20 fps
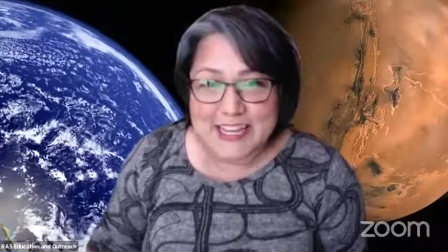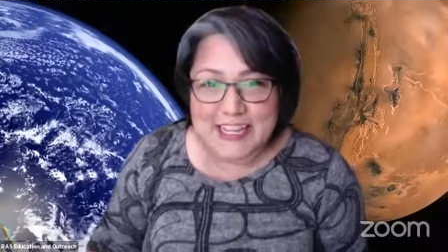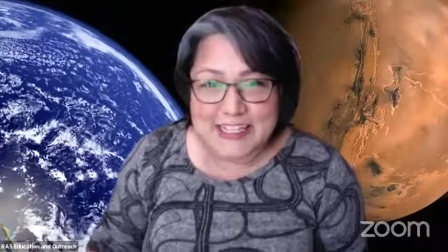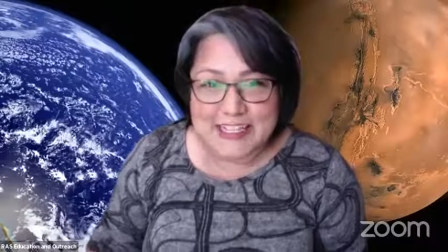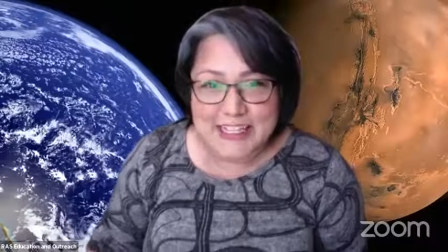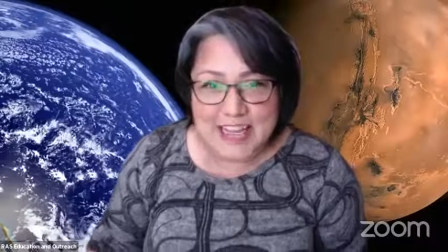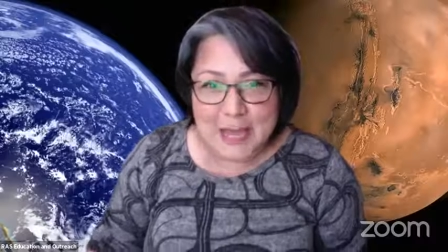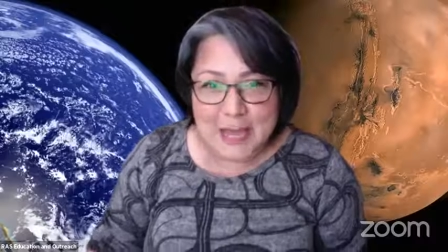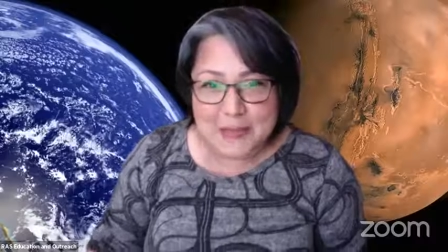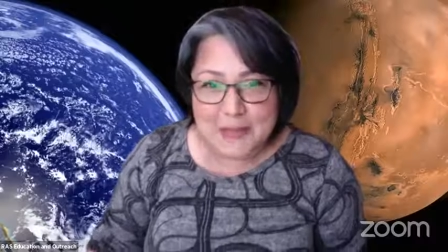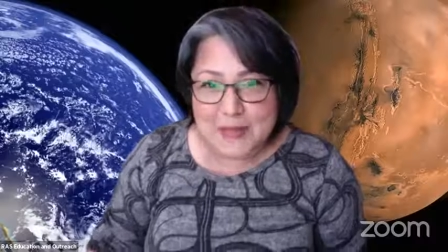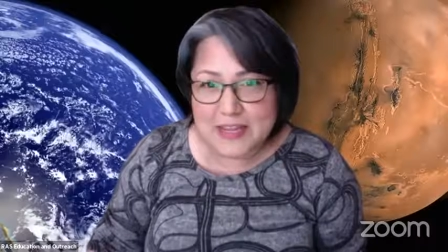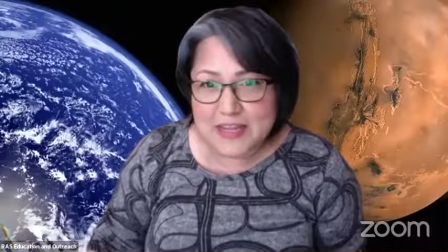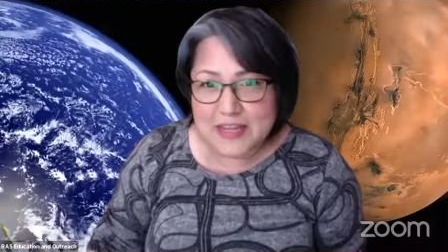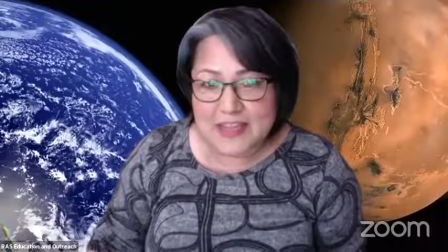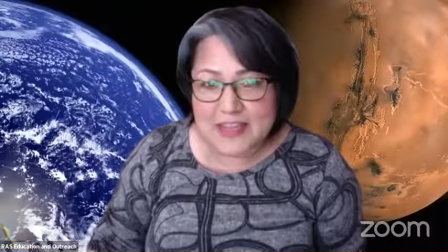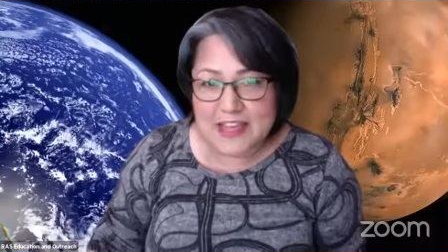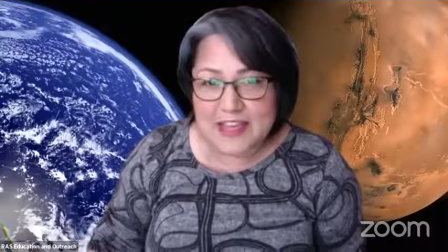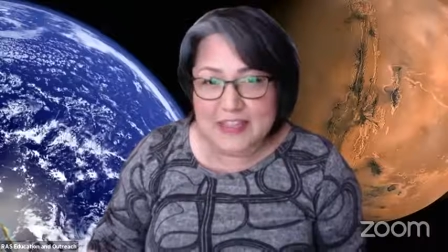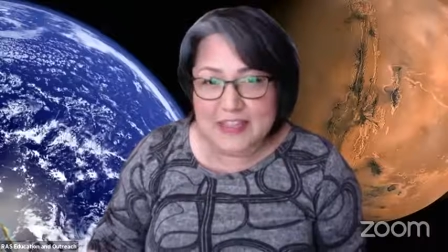It's going to
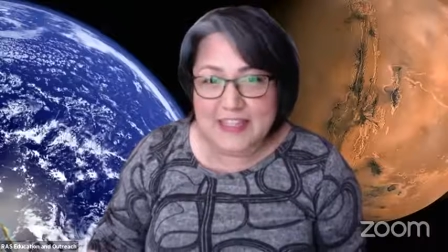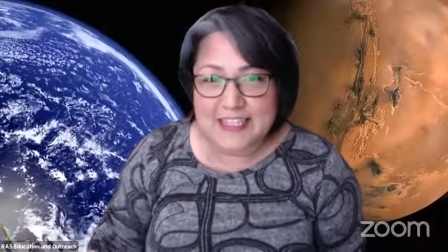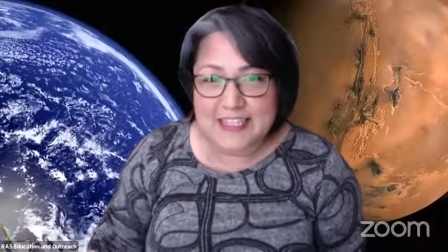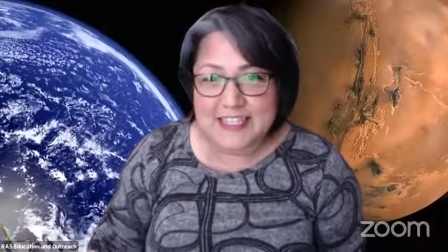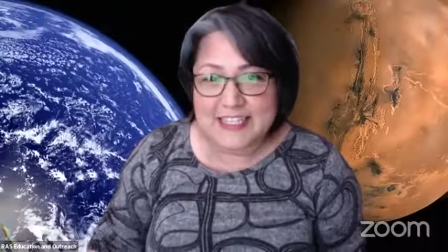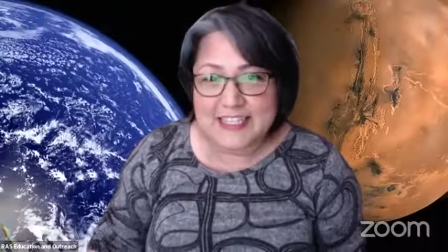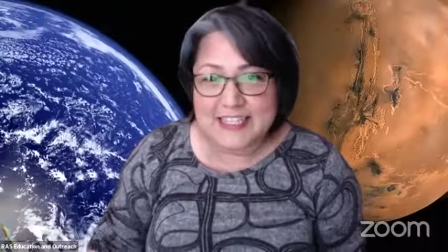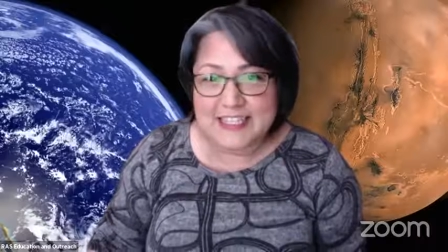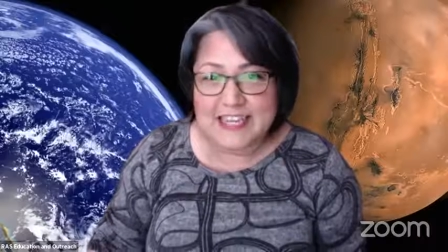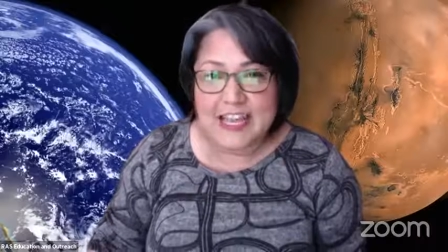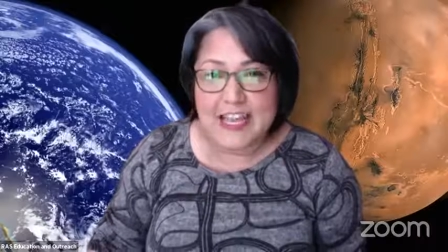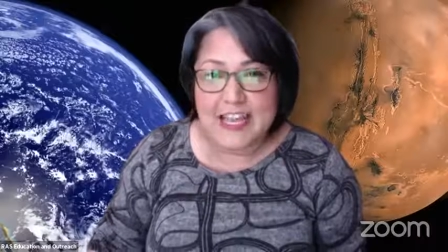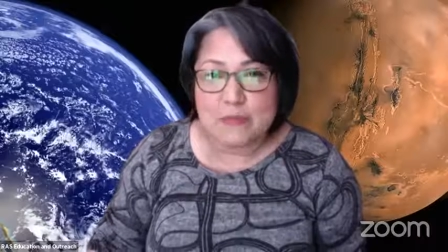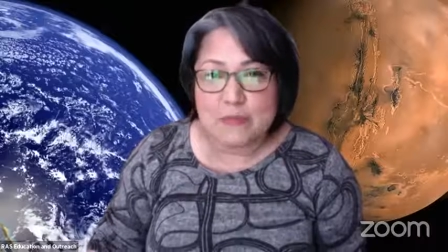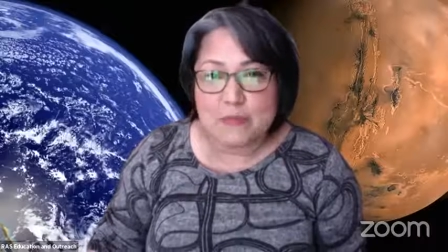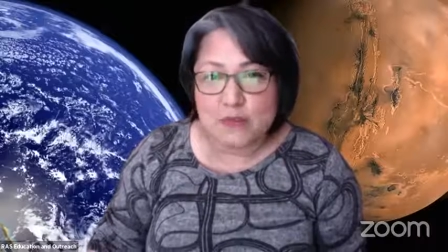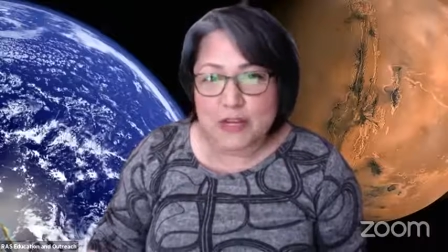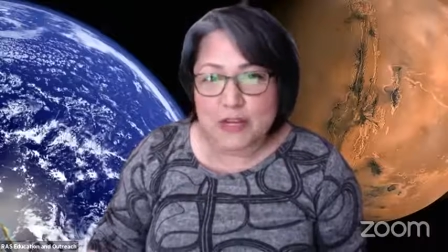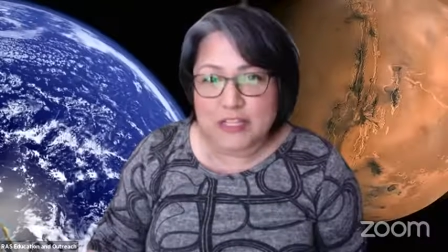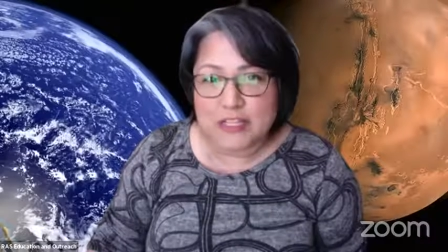happen this
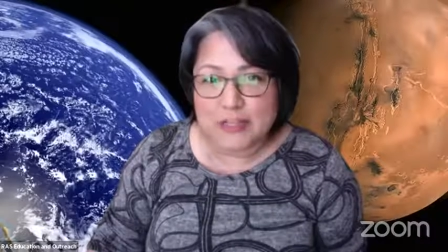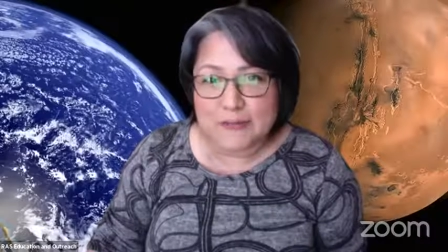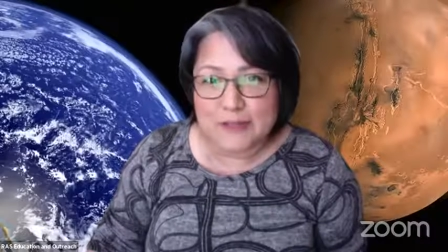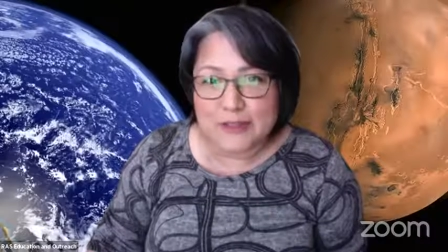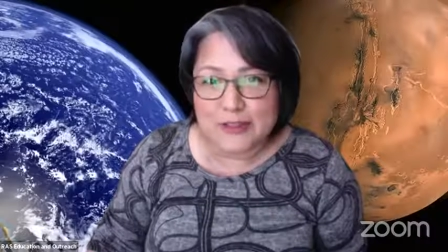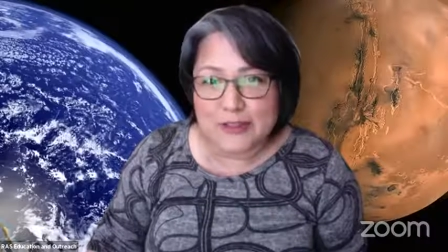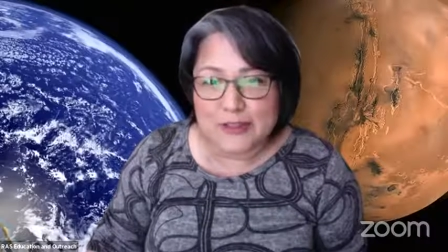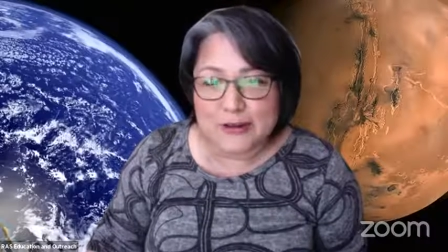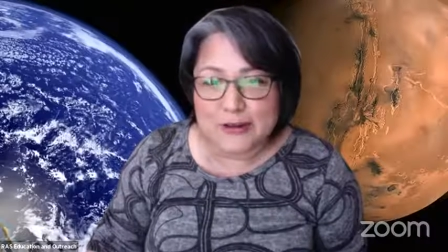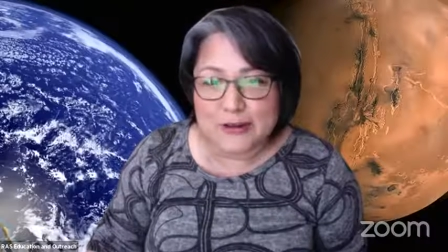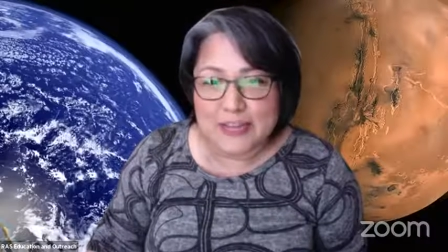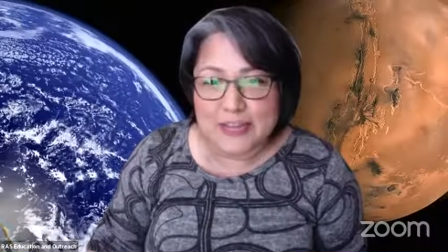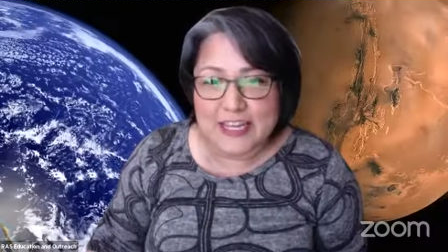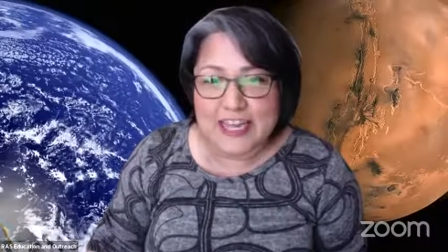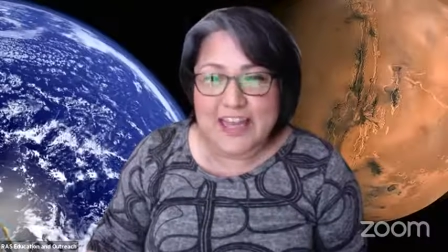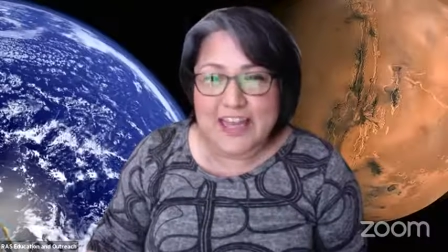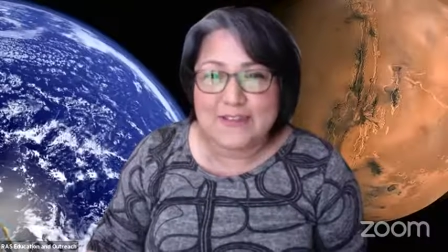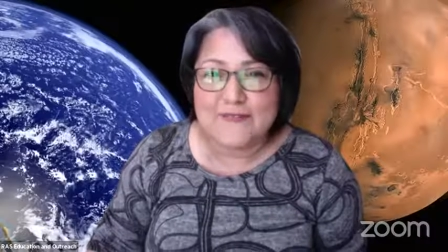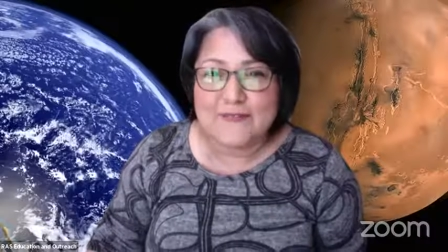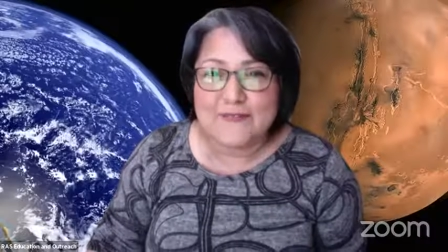time, 1 to 1:30
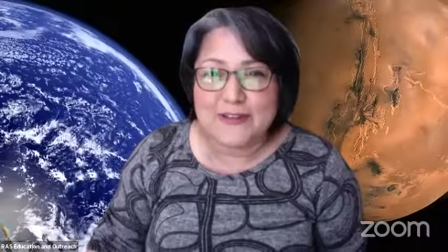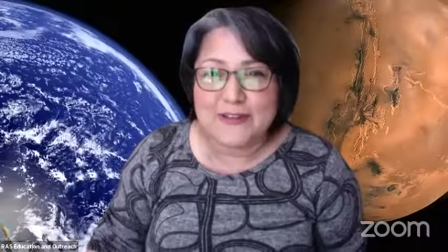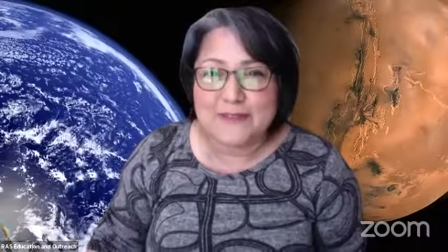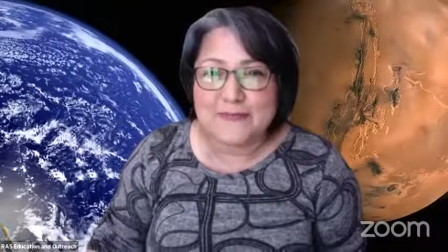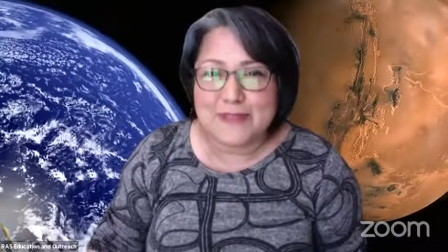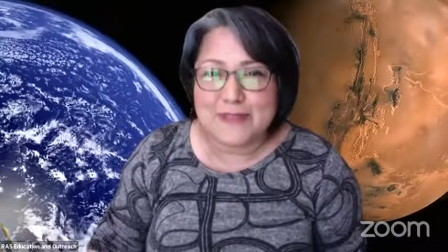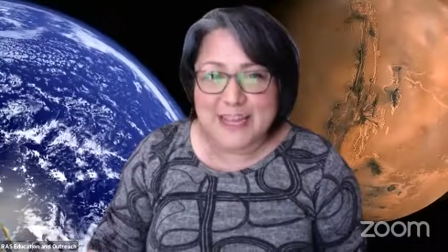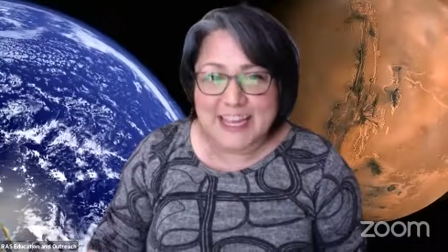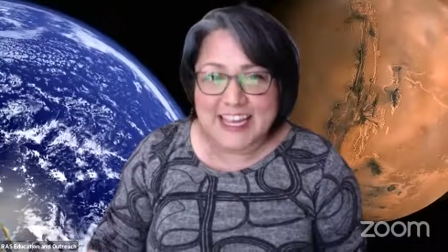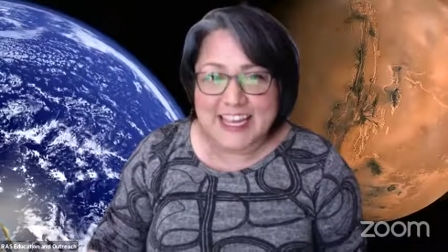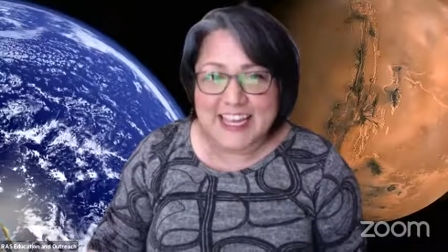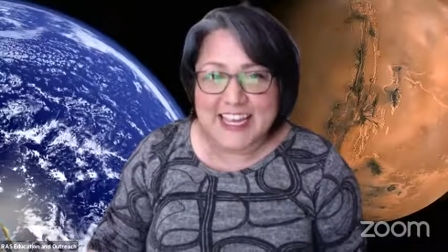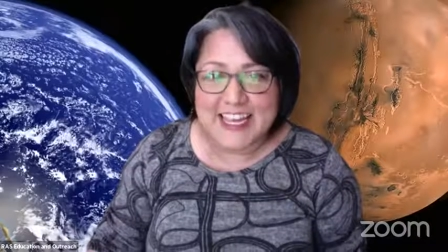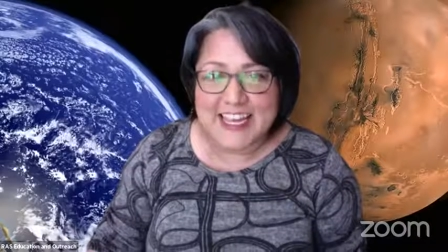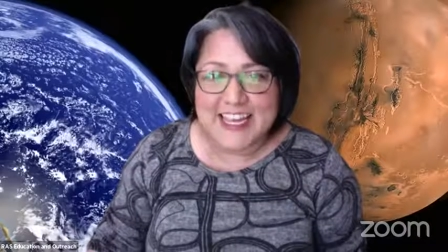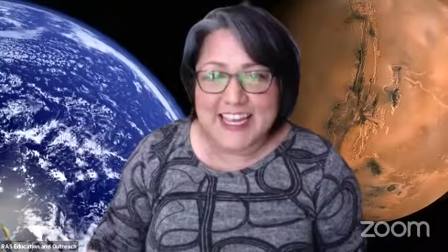every week.